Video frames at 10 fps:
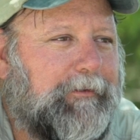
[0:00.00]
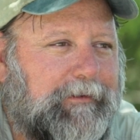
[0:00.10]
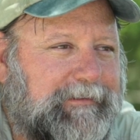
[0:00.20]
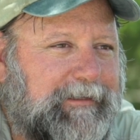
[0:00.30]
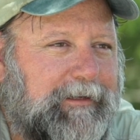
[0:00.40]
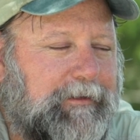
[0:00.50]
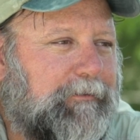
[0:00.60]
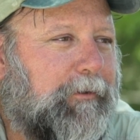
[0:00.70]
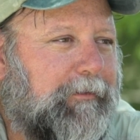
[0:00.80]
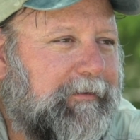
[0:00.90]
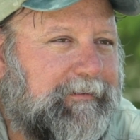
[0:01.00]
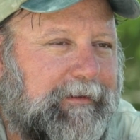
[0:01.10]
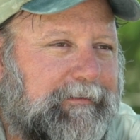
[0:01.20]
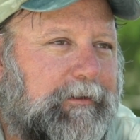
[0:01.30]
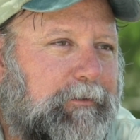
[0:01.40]
They're excited to do all these
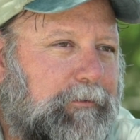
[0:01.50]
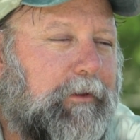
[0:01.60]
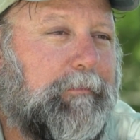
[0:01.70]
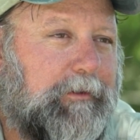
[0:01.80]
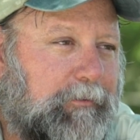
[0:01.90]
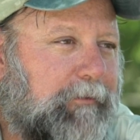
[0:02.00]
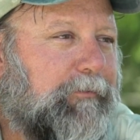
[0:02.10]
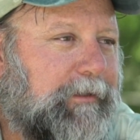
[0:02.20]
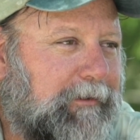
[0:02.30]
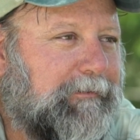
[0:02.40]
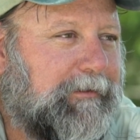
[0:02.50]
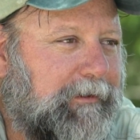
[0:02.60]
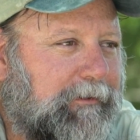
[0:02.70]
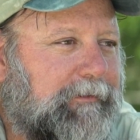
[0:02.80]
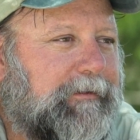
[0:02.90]
things that you've been doing for years and
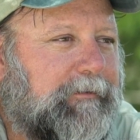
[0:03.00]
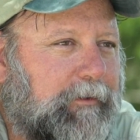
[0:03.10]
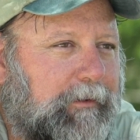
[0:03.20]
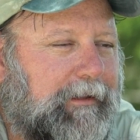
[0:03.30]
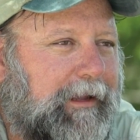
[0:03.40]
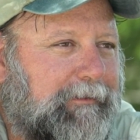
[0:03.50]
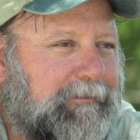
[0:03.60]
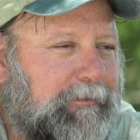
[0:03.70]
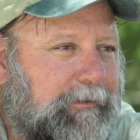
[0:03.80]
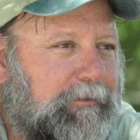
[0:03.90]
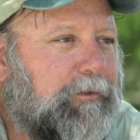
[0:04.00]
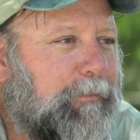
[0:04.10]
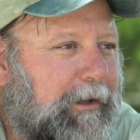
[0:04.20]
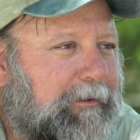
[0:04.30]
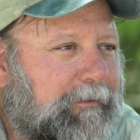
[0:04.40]
years. And so it allows you to do your
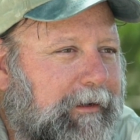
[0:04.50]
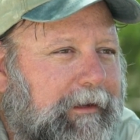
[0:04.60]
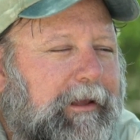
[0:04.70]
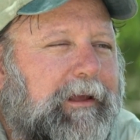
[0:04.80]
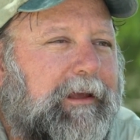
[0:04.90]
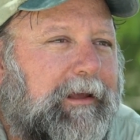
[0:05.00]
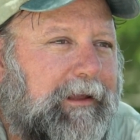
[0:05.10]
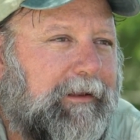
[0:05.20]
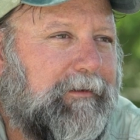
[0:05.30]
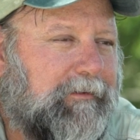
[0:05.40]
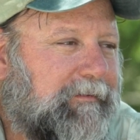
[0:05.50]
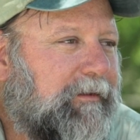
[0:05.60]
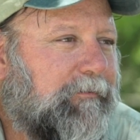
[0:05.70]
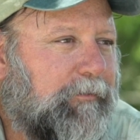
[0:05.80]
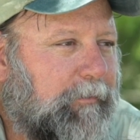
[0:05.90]
monitoring and to
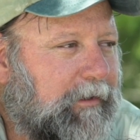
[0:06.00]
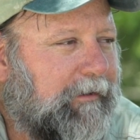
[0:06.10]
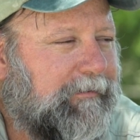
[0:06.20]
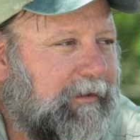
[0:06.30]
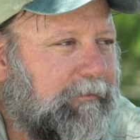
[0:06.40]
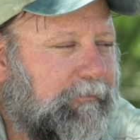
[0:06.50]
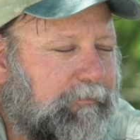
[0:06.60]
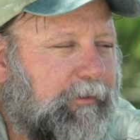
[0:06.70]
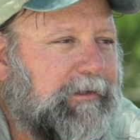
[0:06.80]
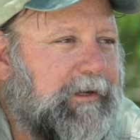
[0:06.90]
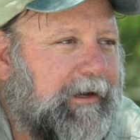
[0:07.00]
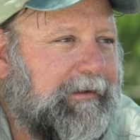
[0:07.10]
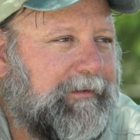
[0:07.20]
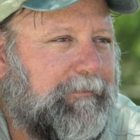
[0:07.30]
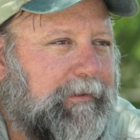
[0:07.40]
see it from a nice set of fresh
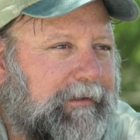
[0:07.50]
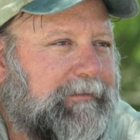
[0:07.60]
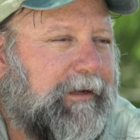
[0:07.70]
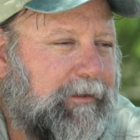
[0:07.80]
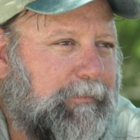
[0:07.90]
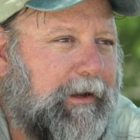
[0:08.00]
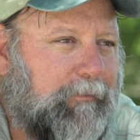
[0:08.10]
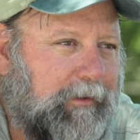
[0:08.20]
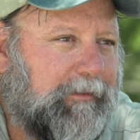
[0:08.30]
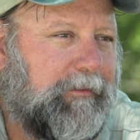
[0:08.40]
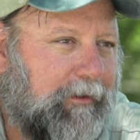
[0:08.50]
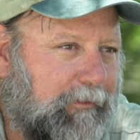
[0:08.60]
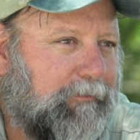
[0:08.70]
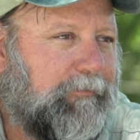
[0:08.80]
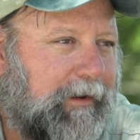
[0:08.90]
eyes and be excited by what
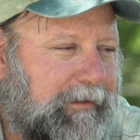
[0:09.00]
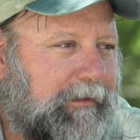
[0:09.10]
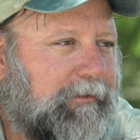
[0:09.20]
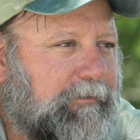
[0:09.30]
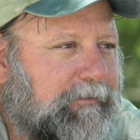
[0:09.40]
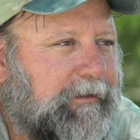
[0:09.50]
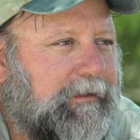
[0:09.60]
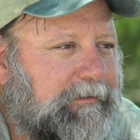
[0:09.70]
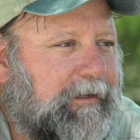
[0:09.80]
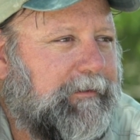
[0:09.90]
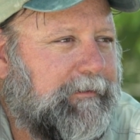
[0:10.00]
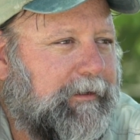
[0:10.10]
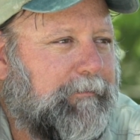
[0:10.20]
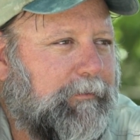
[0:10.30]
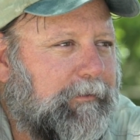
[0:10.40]
they're finding interesting each day that they
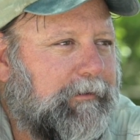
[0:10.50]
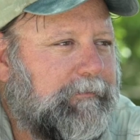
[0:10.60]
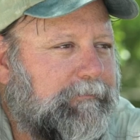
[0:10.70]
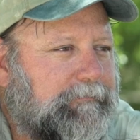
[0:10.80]
come to work.